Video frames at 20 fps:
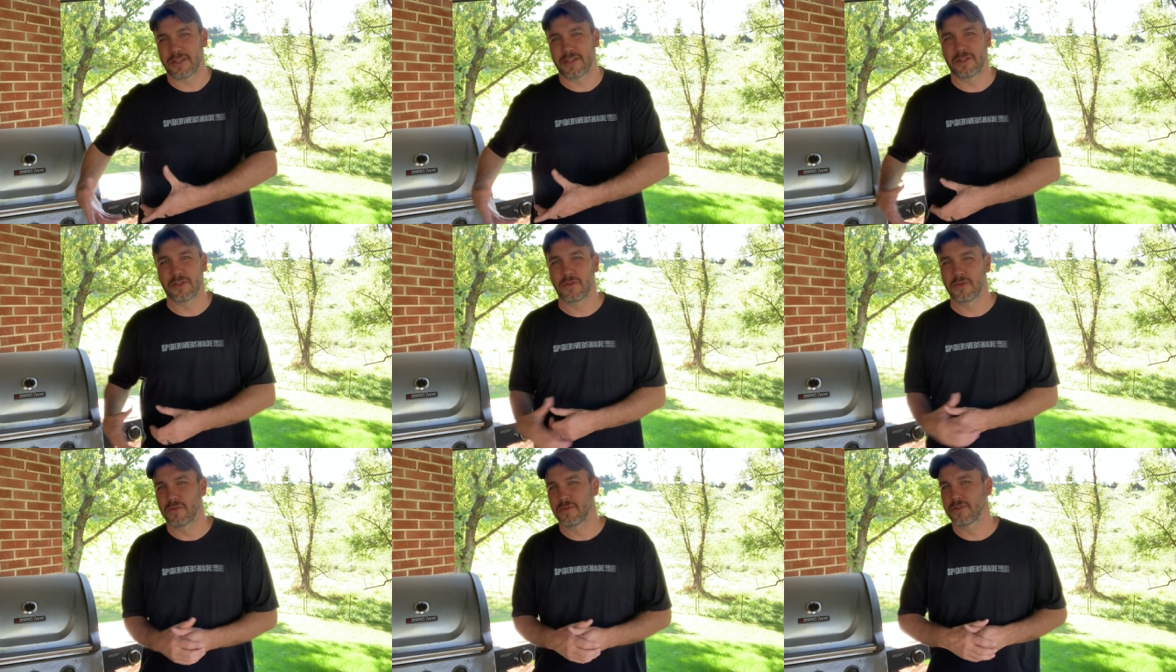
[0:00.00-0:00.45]

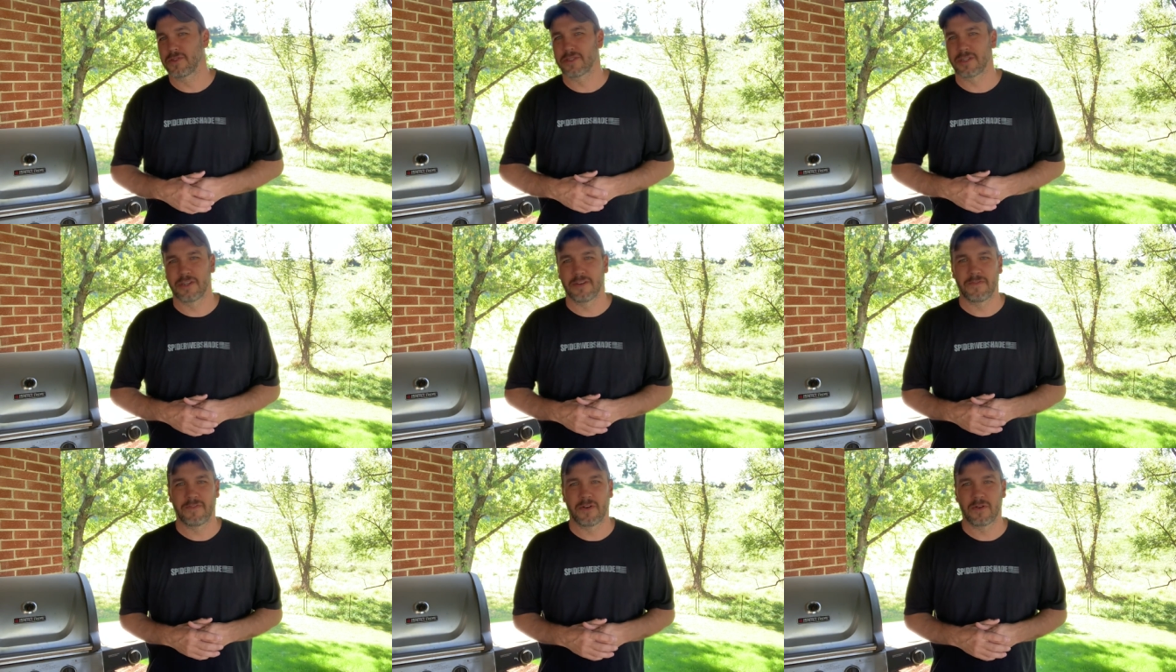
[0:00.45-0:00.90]
huge
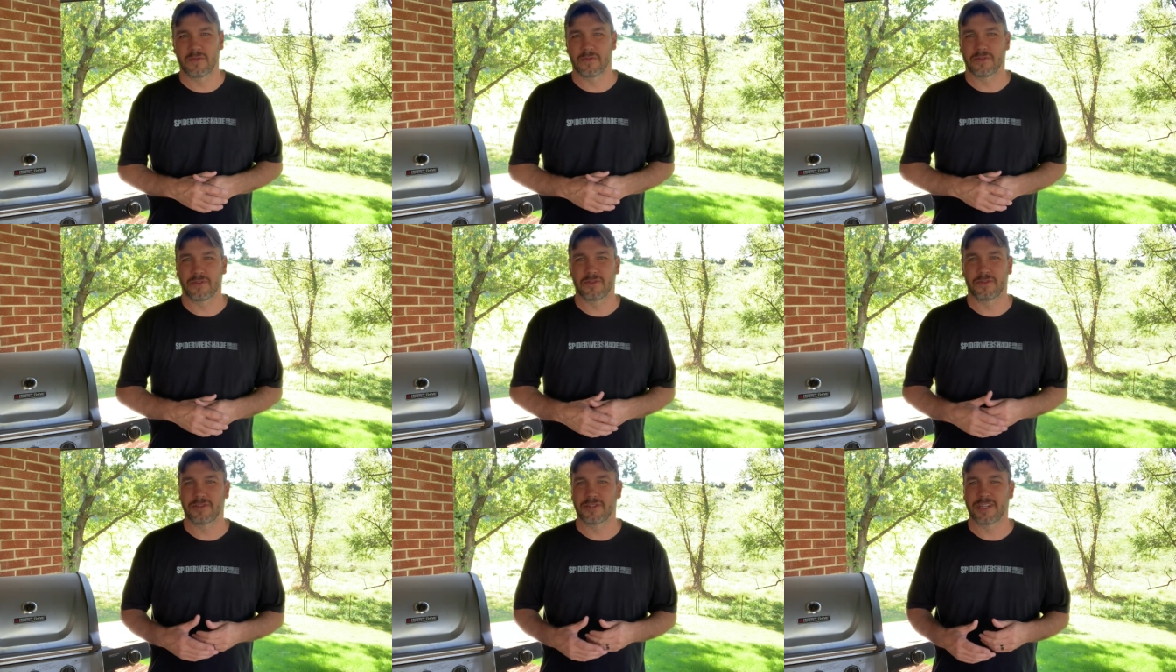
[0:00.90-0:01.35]
cell phones
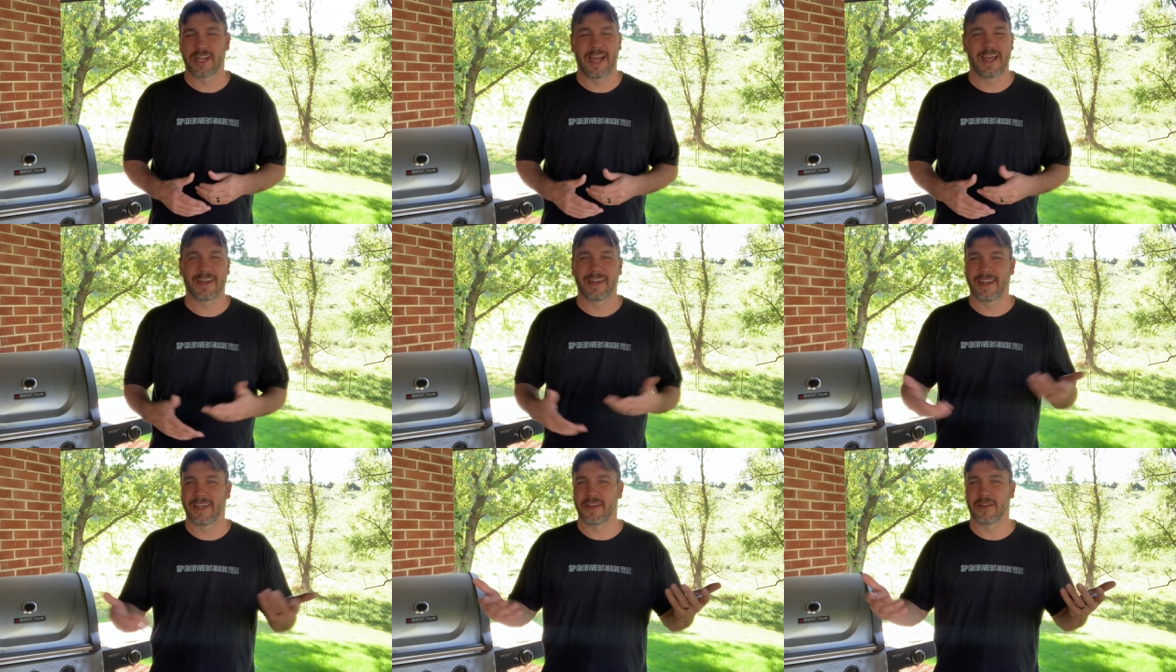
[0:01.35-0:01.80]
on their
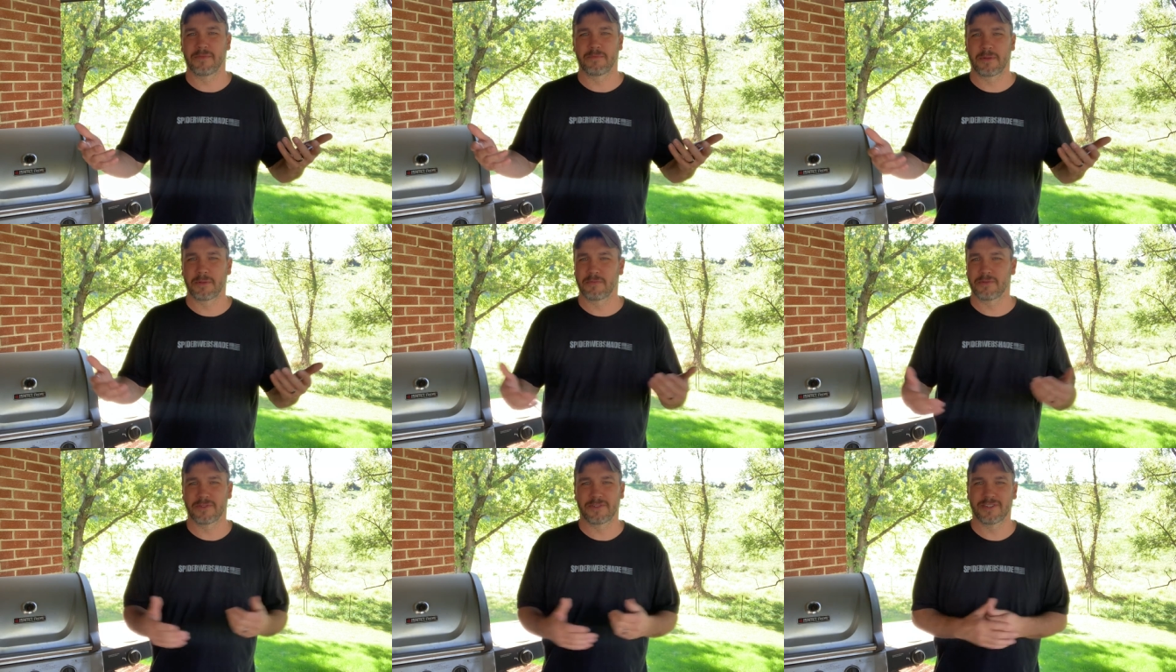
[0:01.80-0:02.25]
side now, and
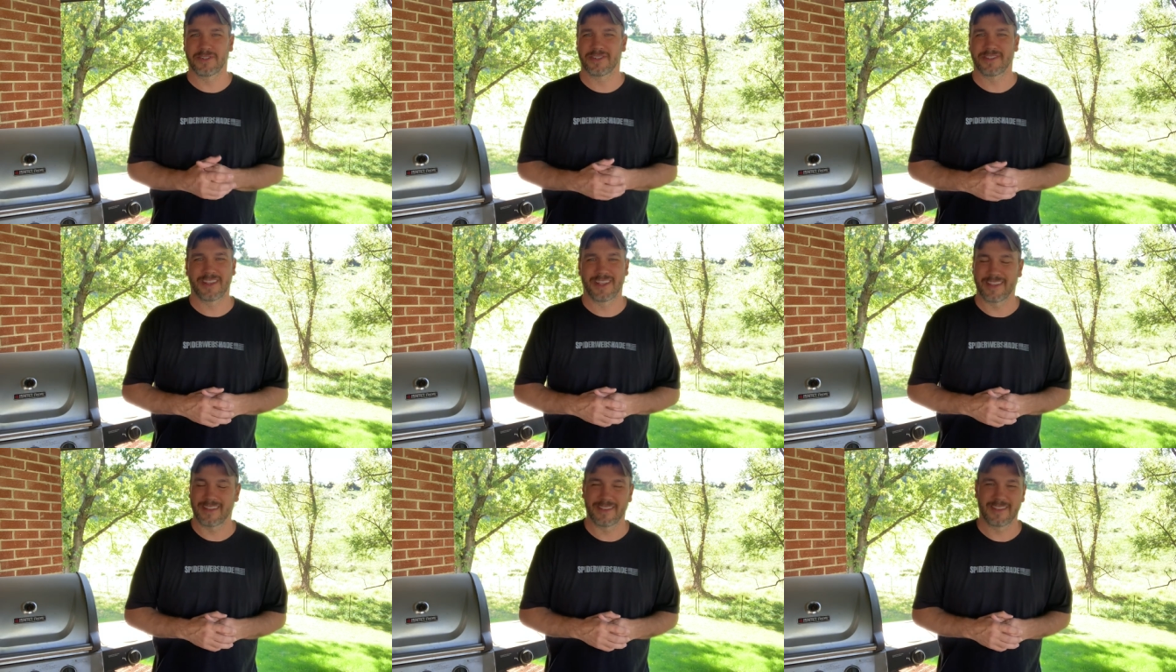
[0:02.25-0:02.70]
people just
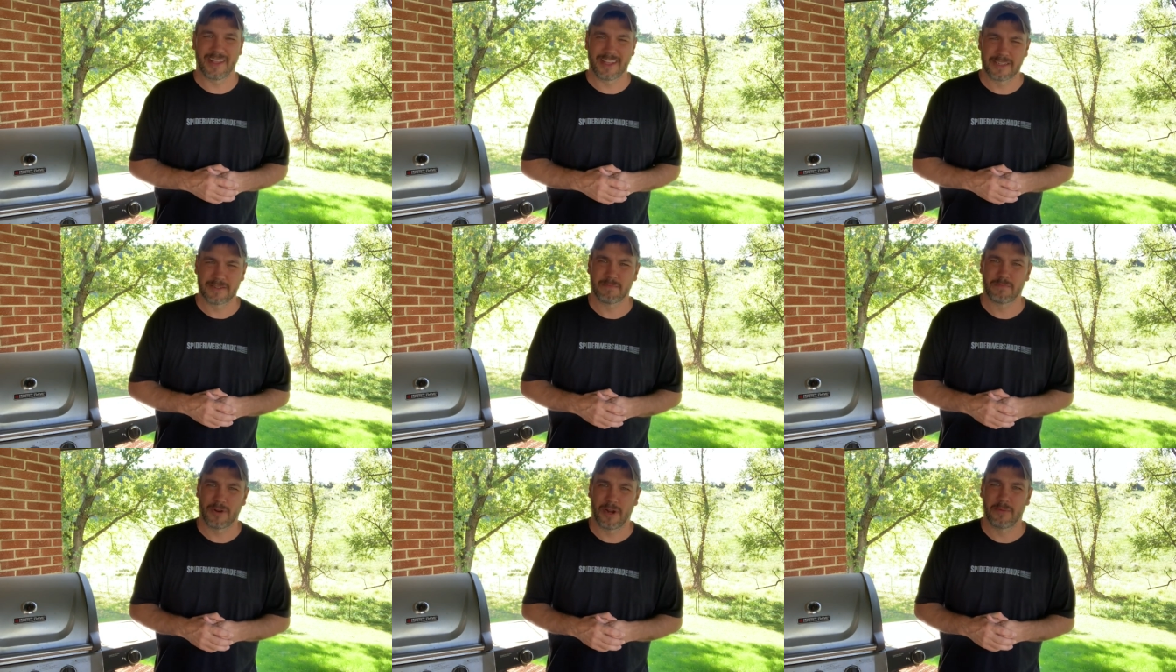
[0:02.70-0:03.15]
think
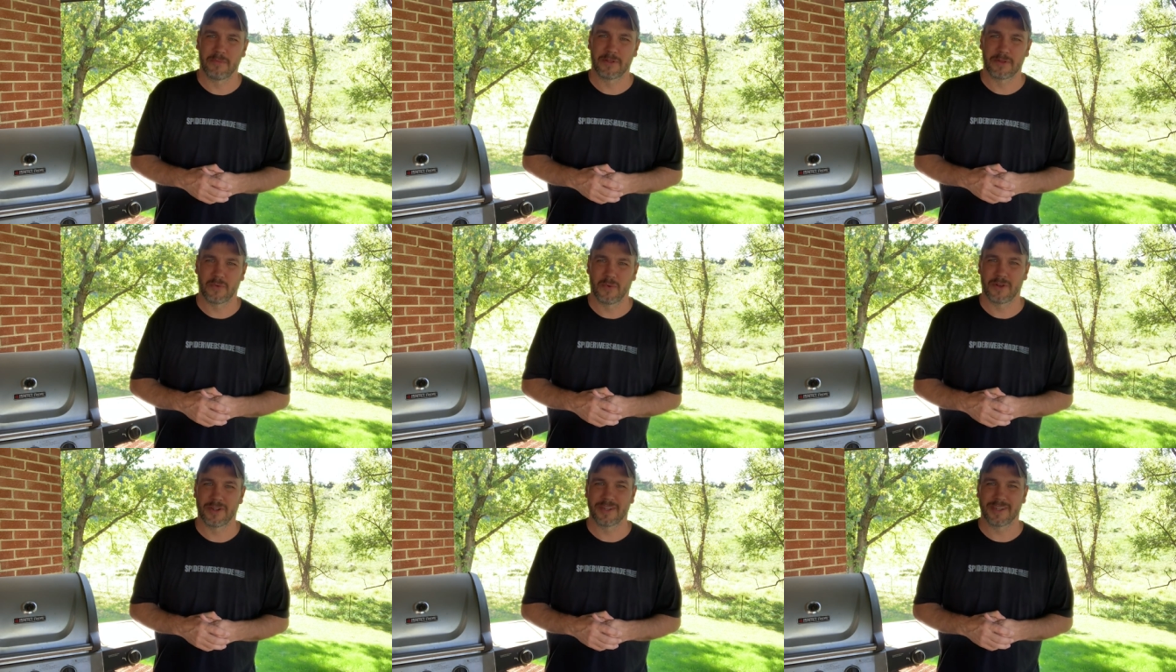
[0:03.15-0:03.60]
that's probably
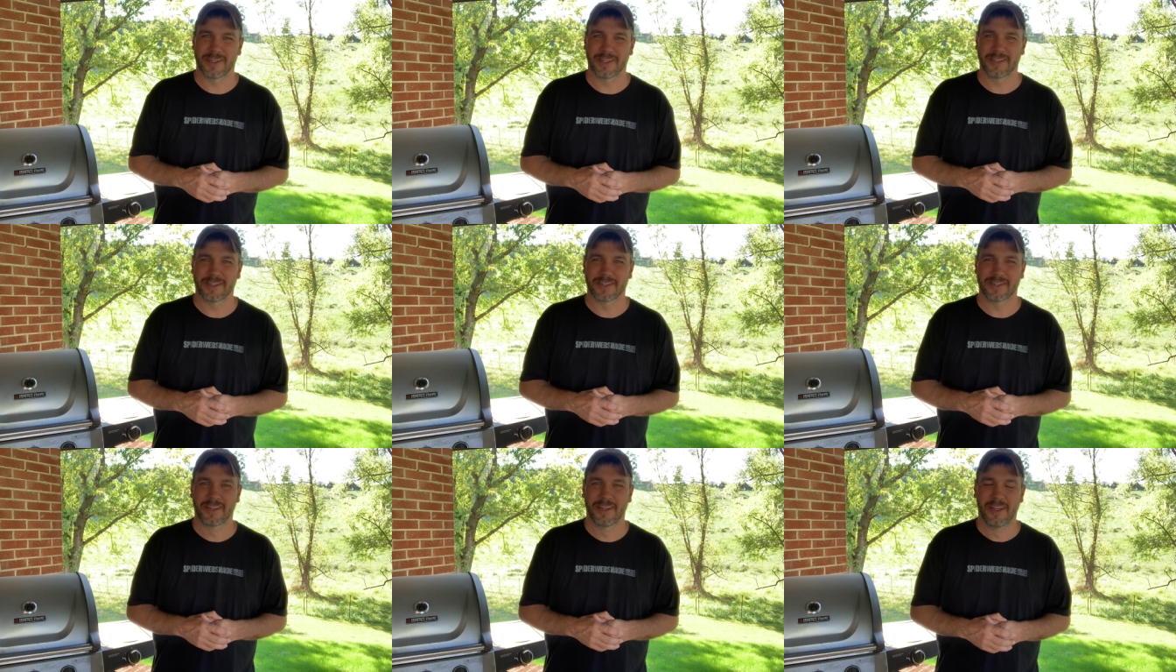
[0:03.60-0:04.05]
what it
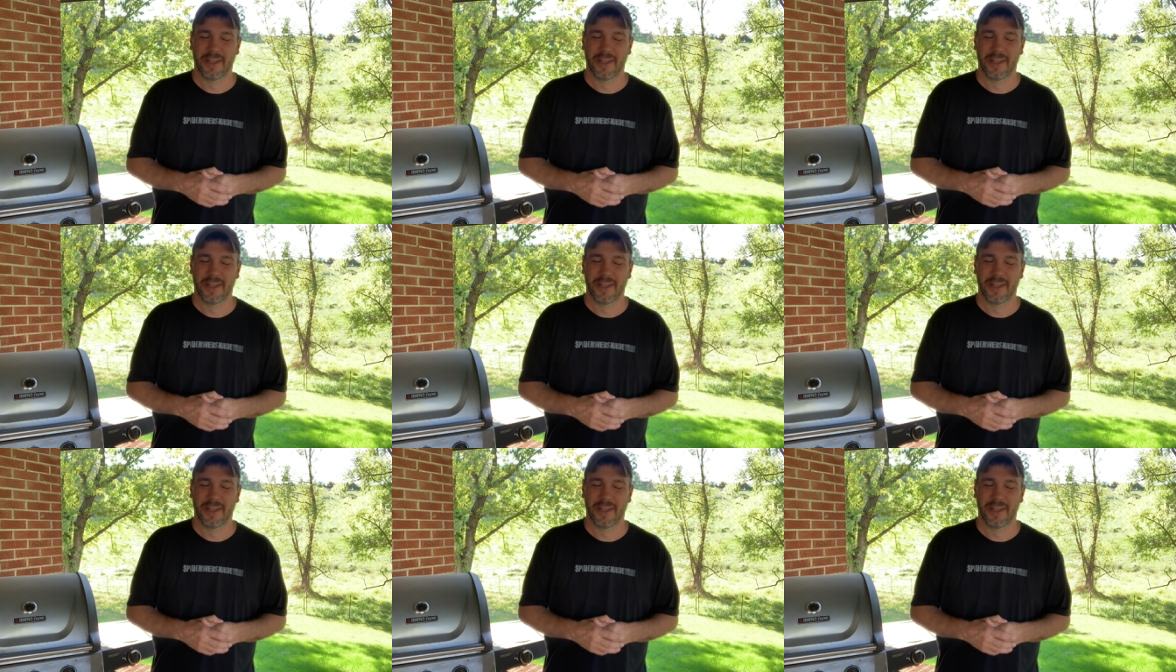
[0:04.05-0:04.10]
is.